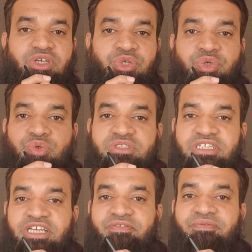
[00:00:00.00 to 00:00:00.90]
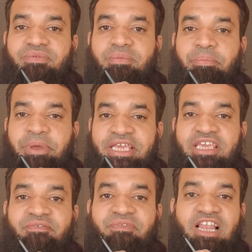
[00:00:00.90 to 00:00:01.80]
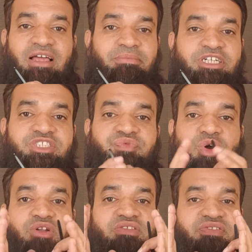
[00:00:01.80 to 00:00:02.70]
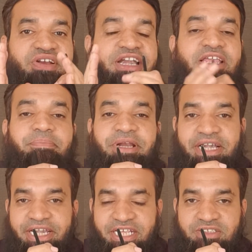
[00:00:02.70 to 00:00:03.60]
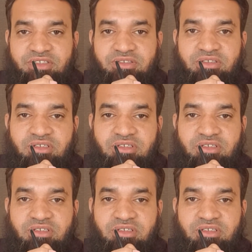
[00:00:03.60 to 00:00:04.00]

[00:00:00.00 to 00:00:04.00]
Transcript: used in making filaments for 3D printings,